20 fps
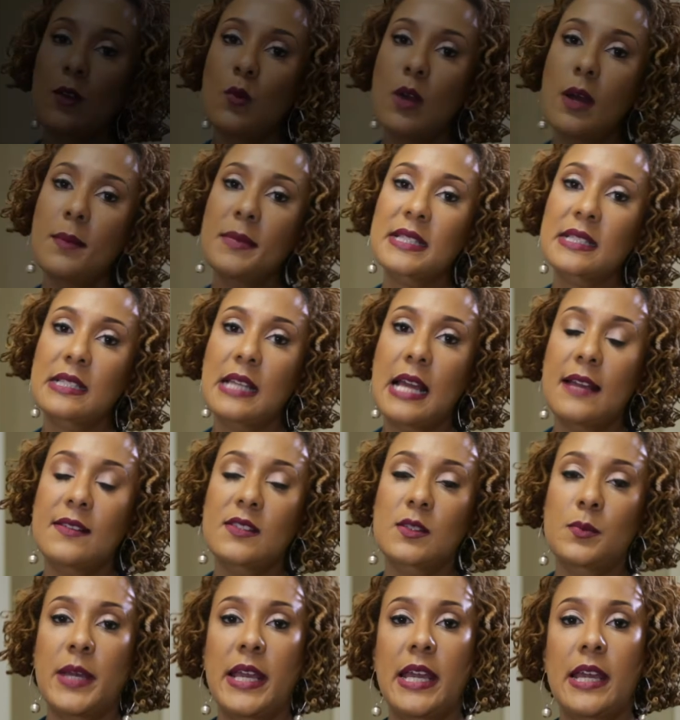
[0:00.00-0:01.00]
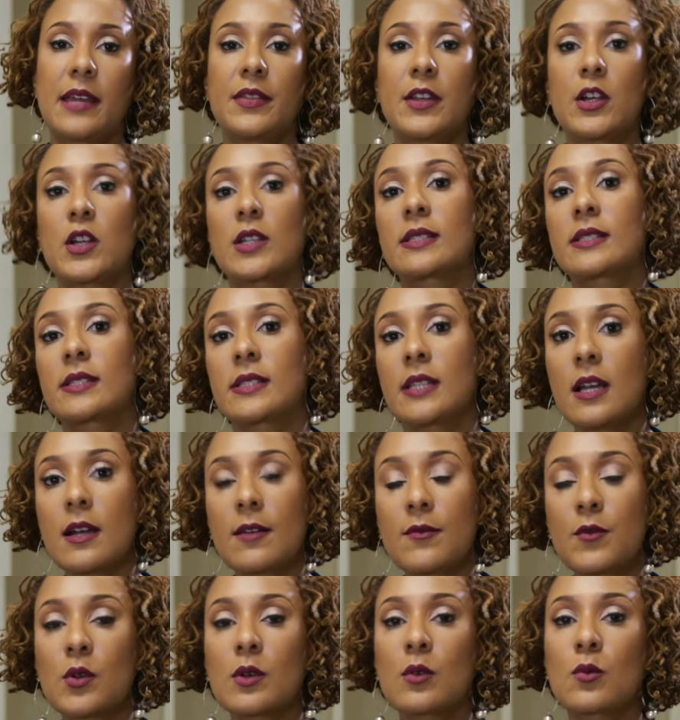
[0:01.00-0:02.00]
Woman's lifespan, there are
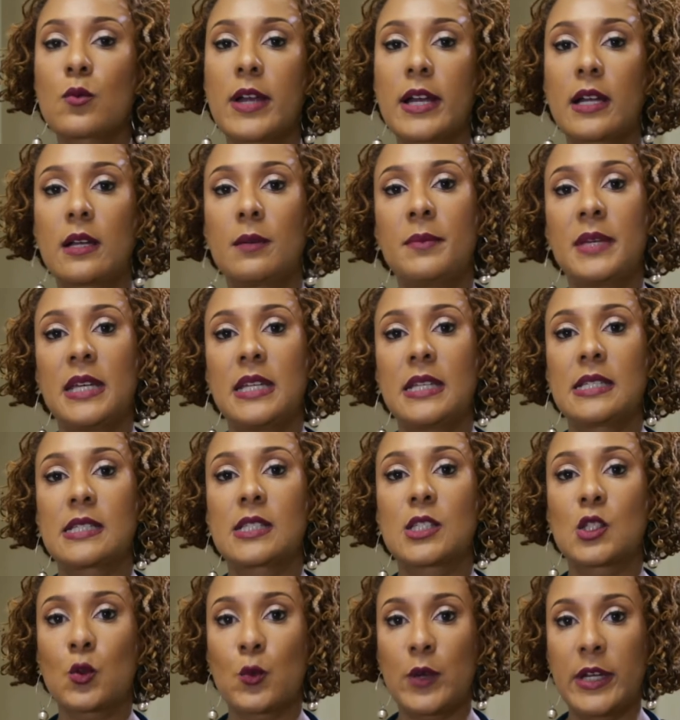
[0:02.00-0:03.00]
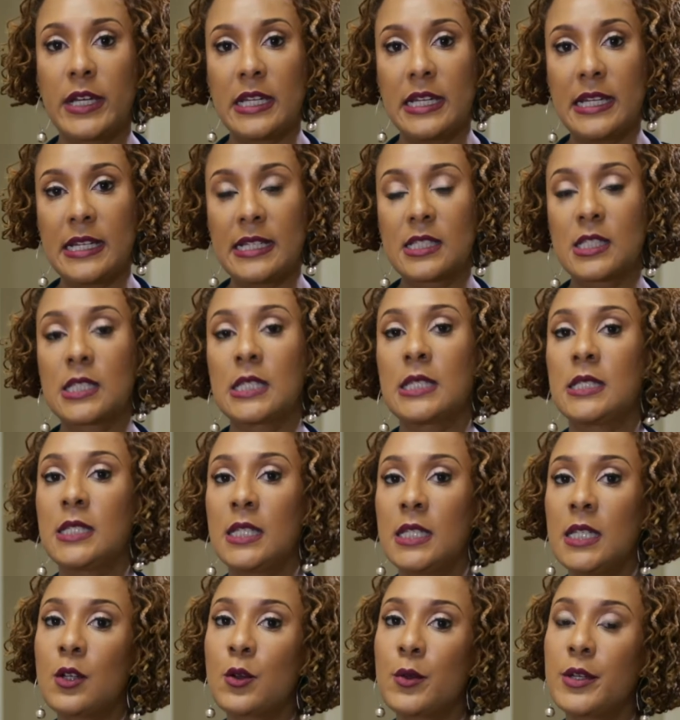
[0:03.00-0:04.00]
several recommended screenings to
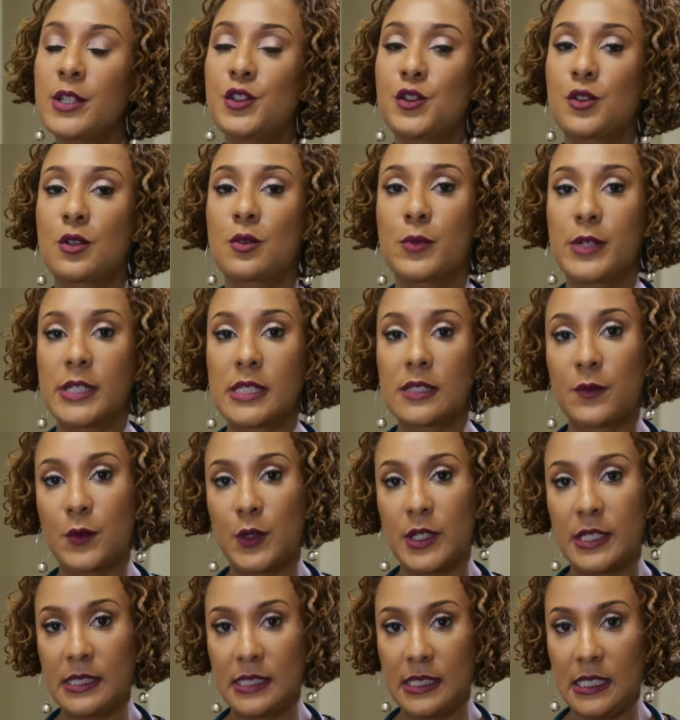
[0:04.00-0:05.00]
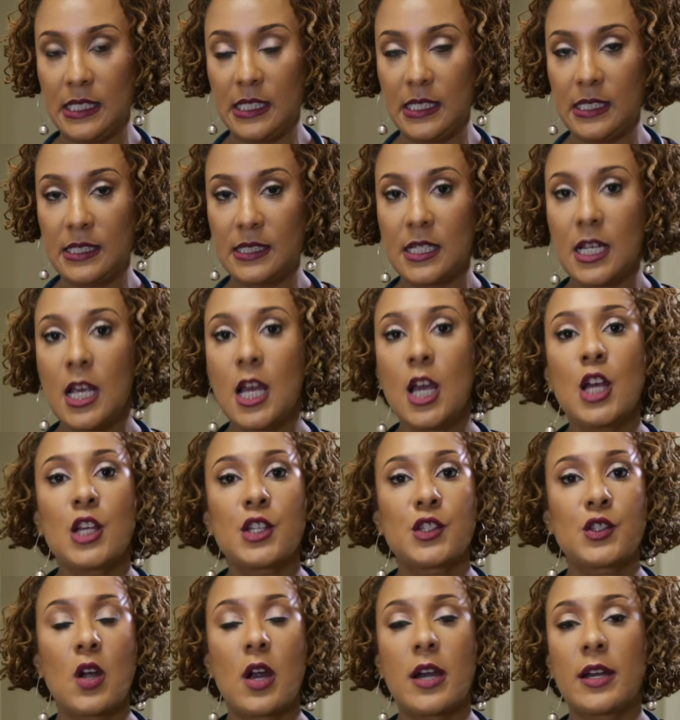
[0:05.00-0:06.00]
decrease your risk for disease,
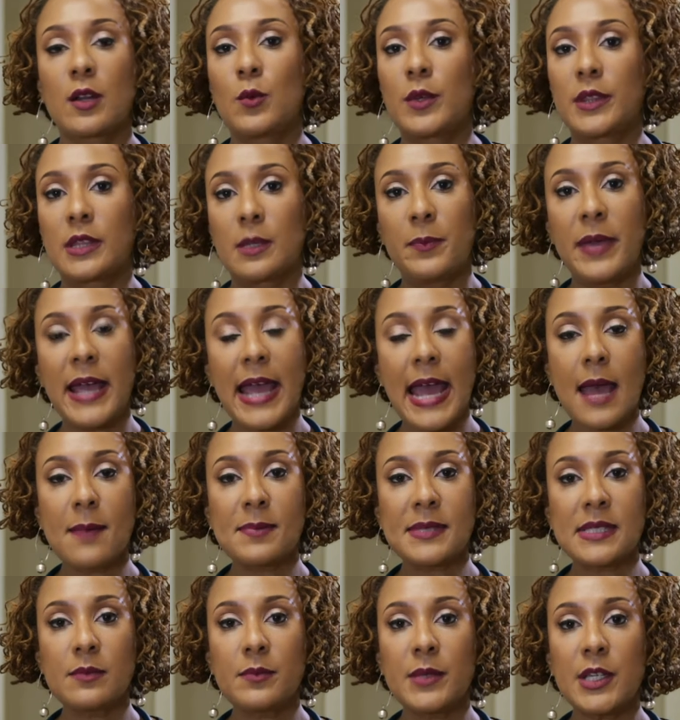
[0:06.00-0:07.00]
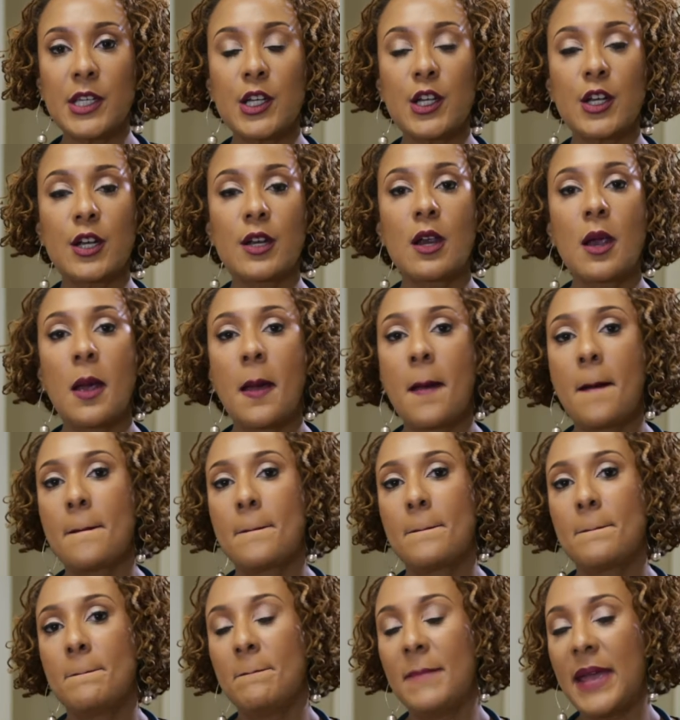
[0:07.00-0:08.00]
starting with the pap smear,
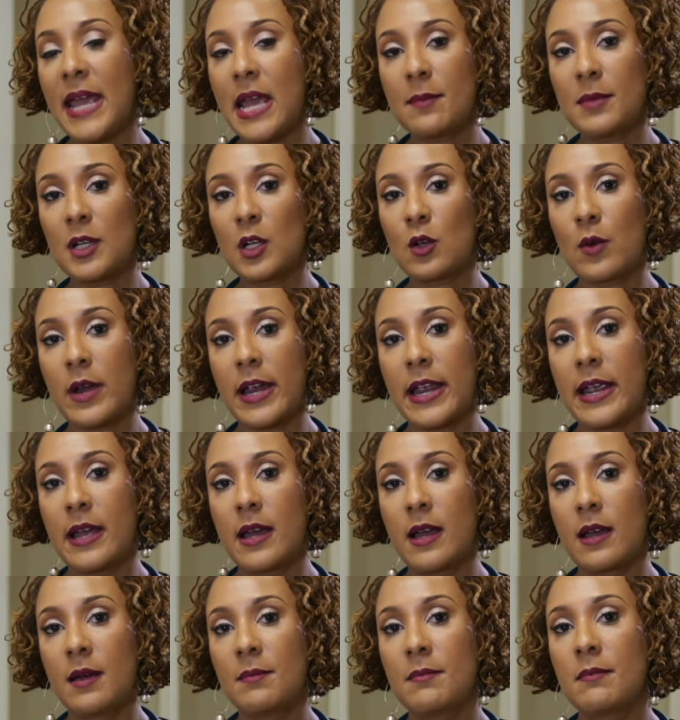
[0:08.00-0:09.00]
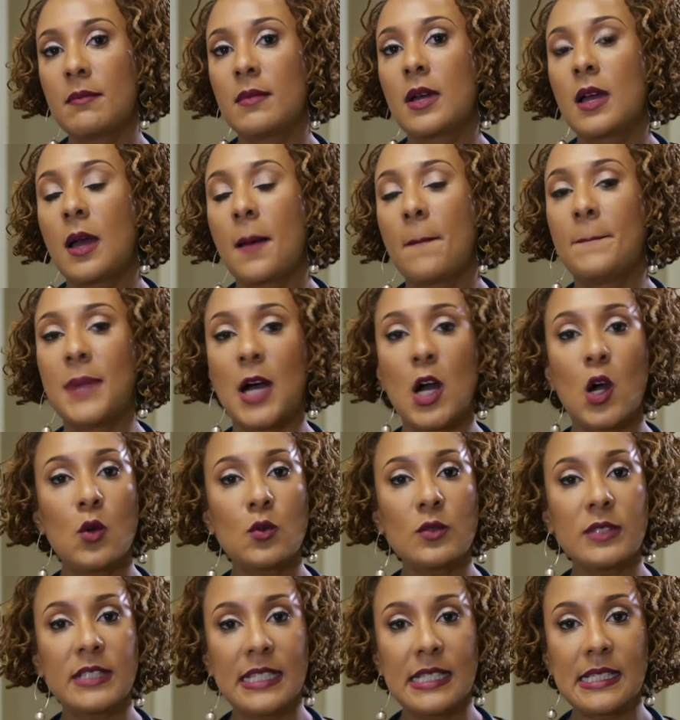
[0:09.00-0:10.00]
mammogram,
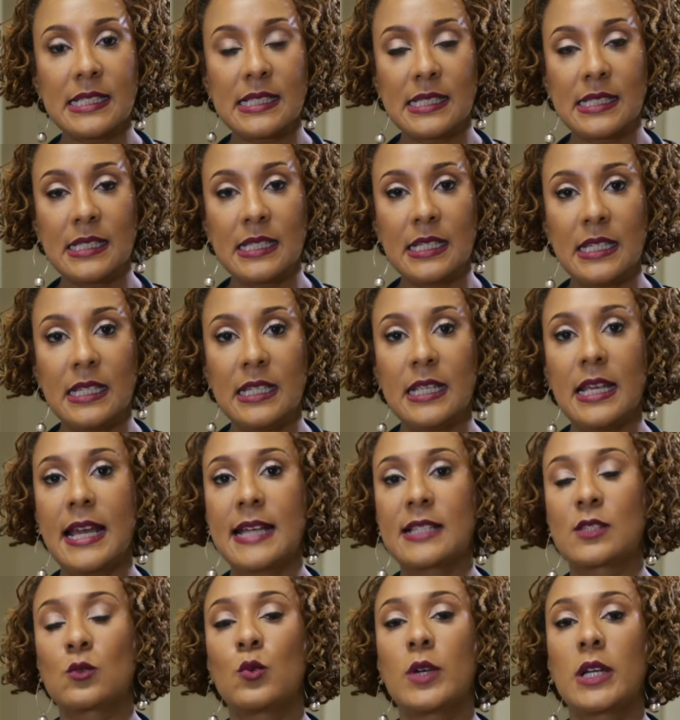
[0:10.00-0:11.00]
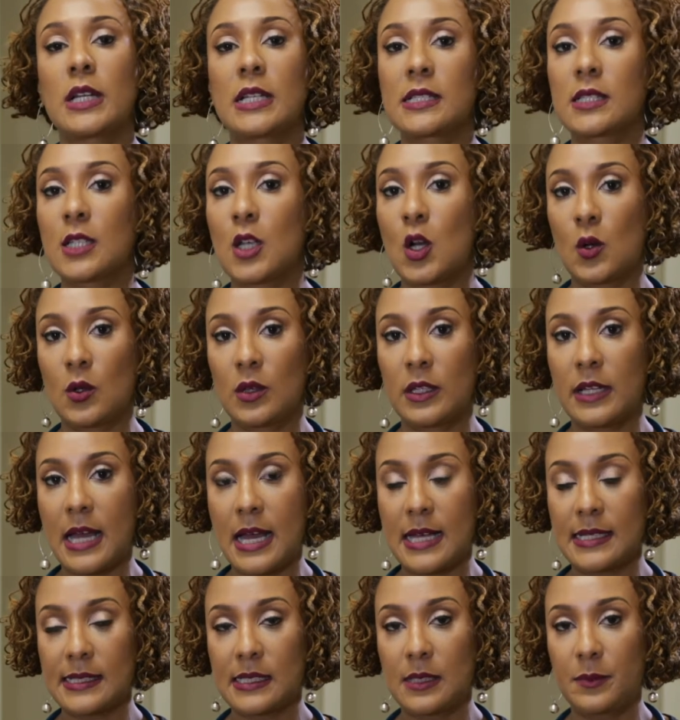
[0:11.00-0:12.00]
bone density, as well as
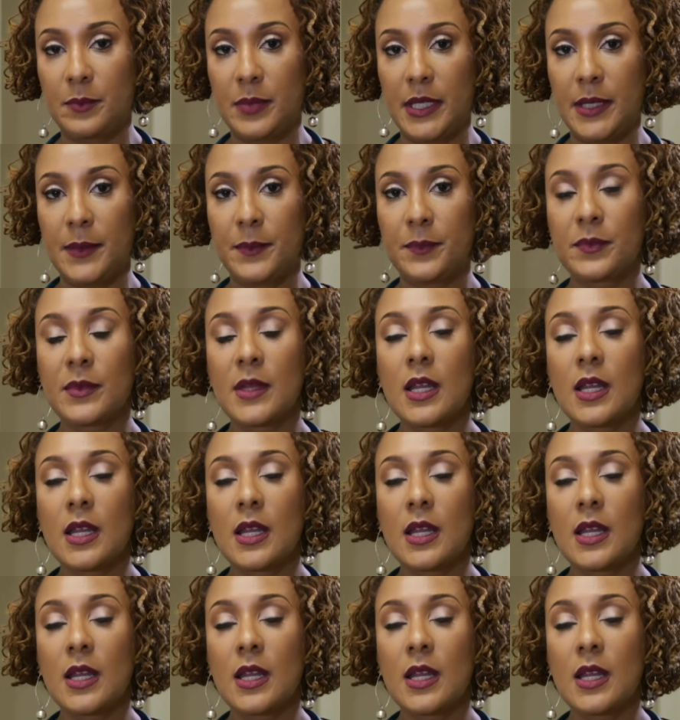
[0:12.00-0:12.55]
colonoscopy.